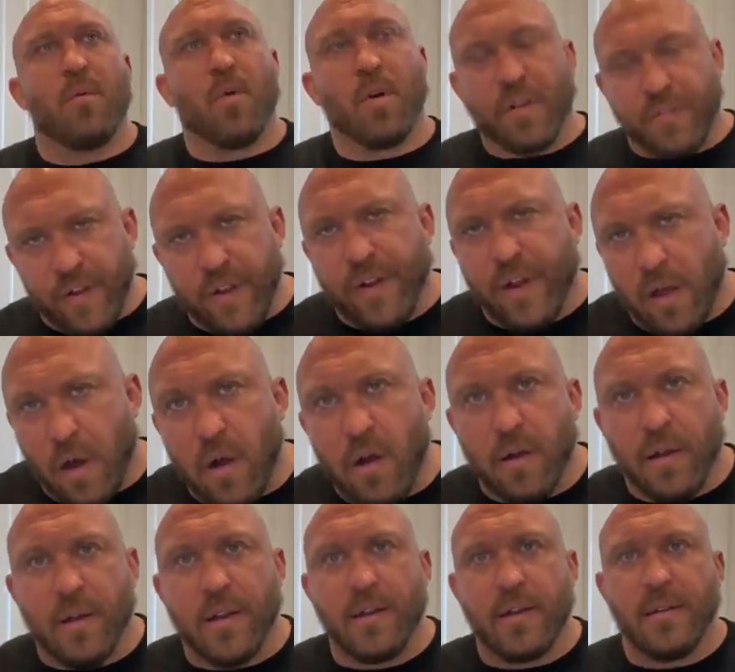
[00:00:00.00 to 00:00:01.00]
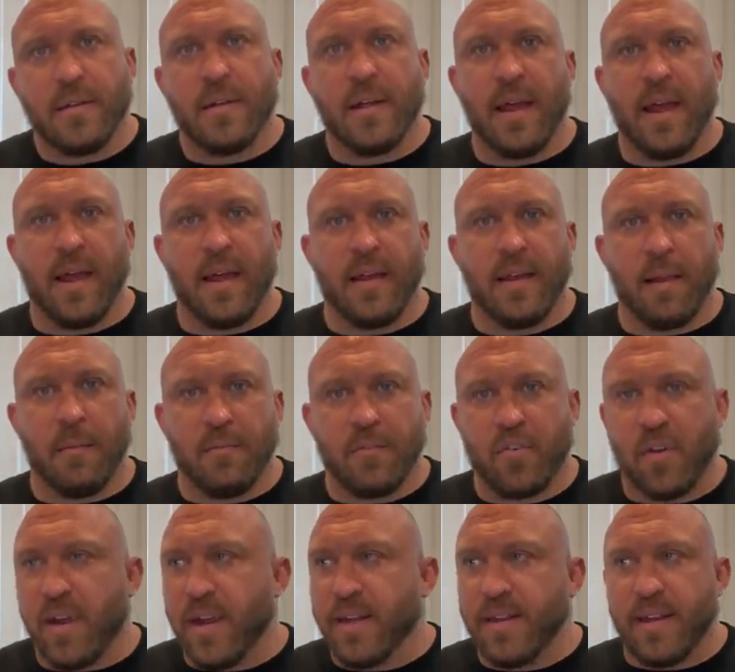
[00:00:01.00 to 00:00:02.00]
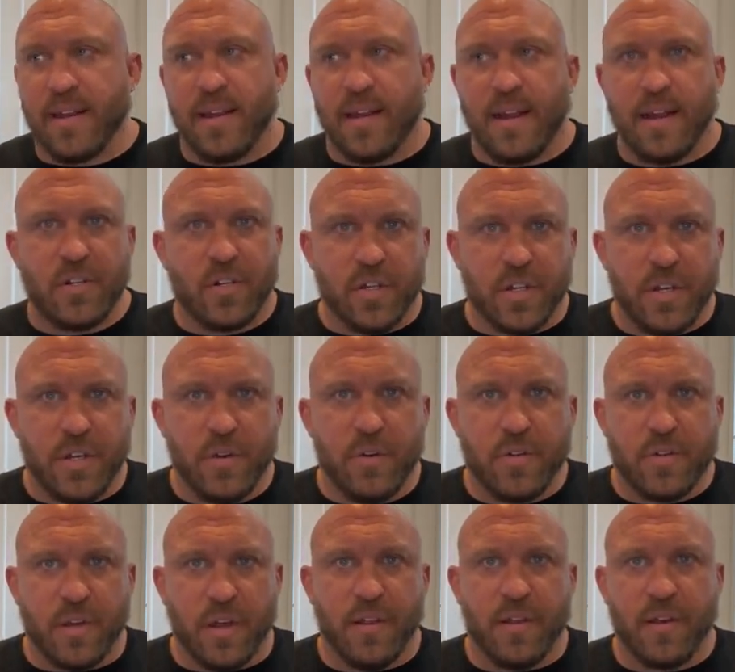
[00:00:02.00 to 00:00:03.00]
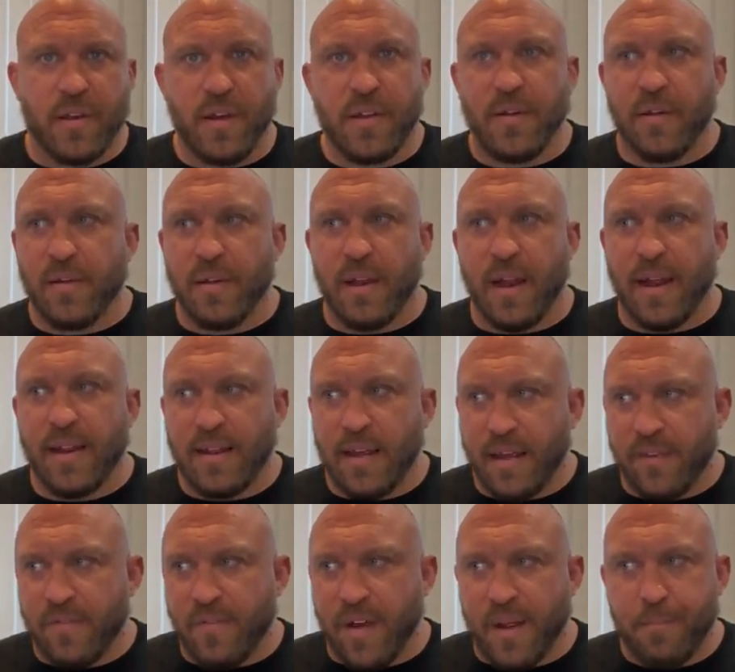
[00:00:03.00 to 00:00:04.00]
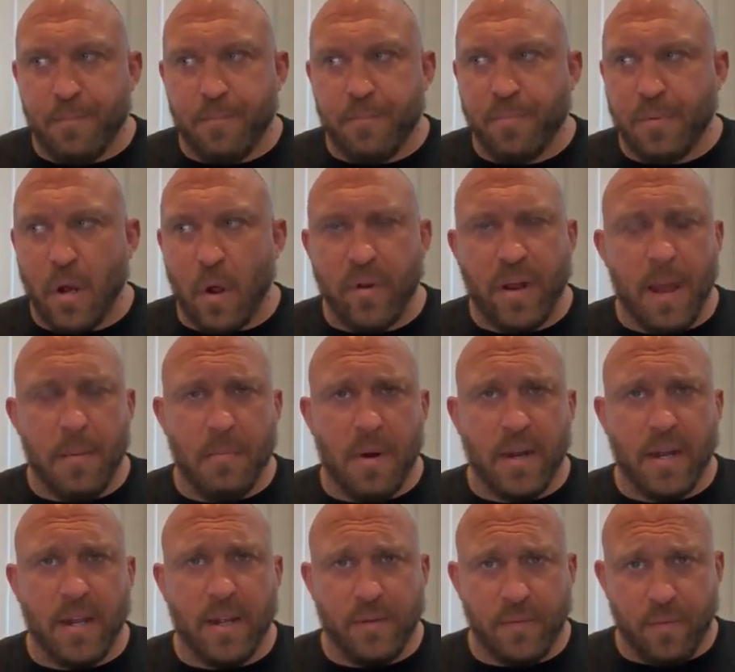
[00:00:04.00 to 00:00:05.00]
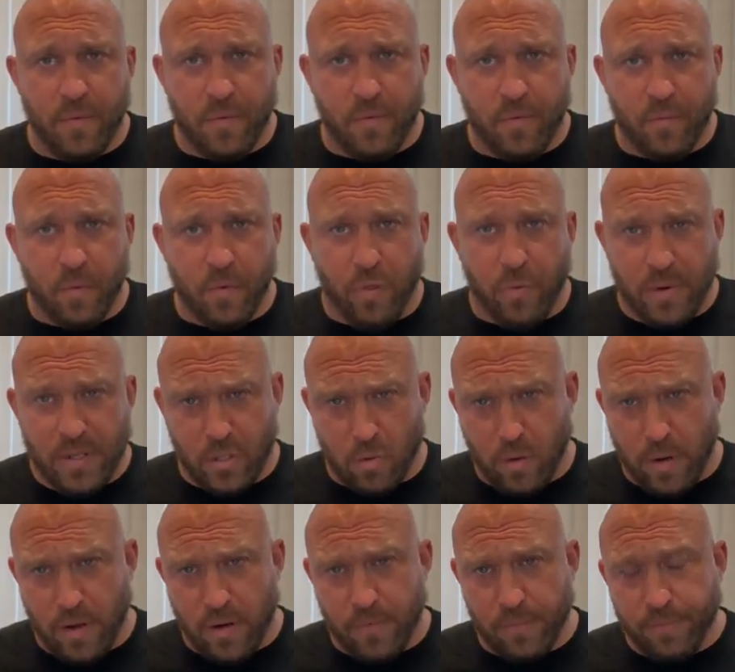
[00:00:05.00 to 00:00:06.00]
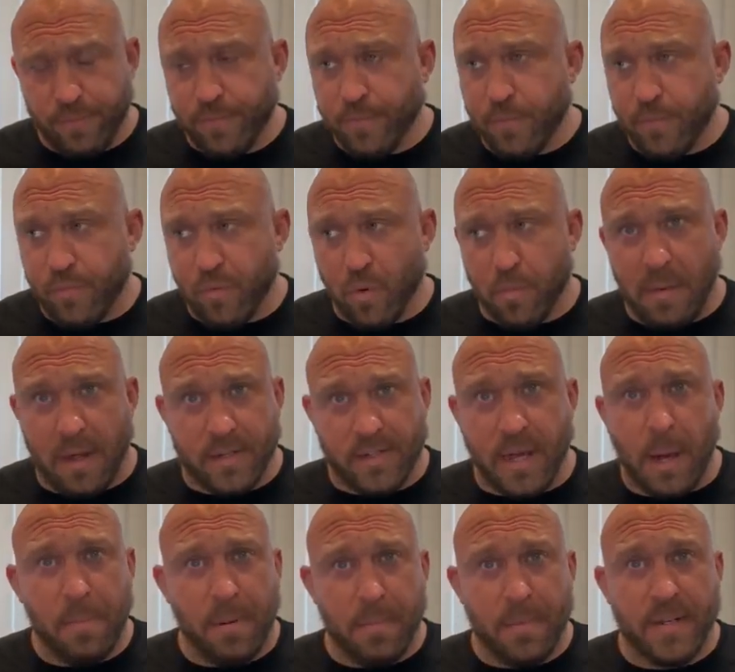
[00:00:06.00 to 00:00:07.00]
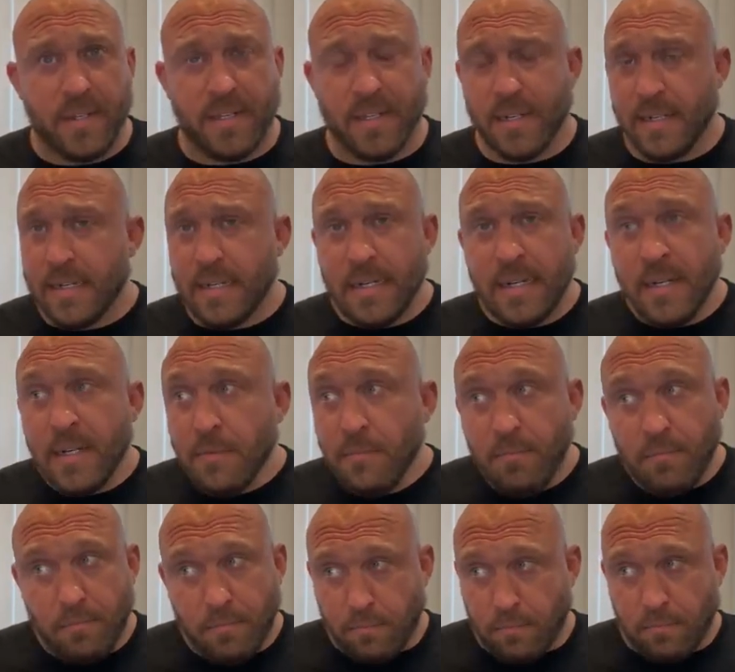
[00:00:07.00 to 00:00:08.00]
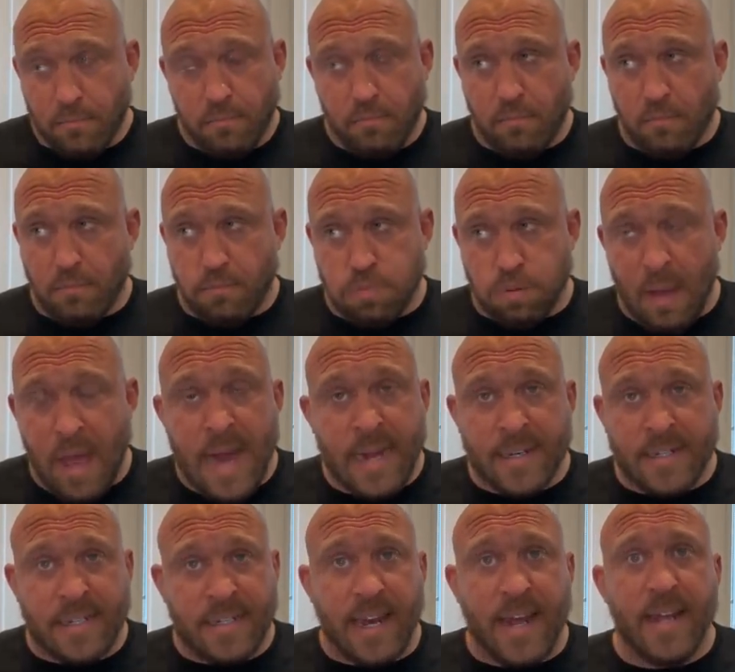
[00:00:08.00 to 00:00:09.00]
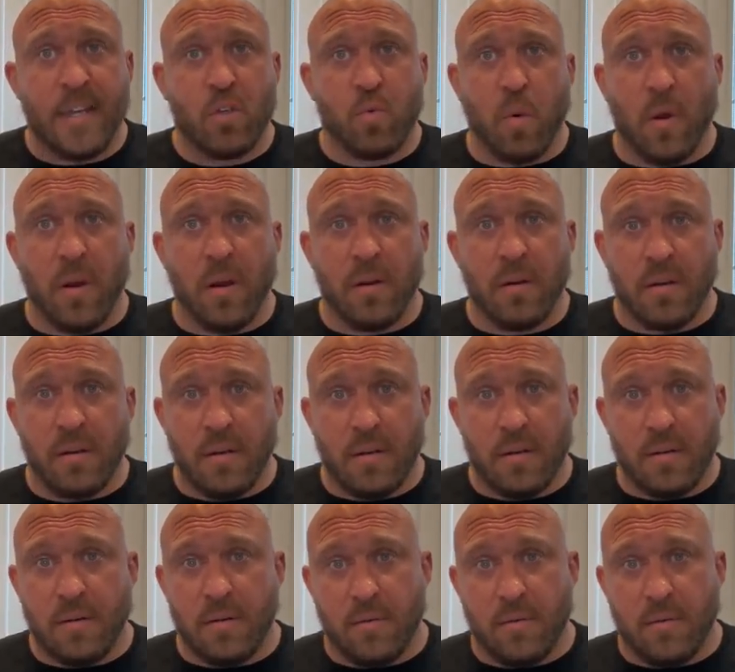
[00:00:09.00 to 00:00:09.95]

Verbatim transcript: worked very hard and I'm trying to actually do something good. And I give, I donate money through Three Square, through my supplements at a stage where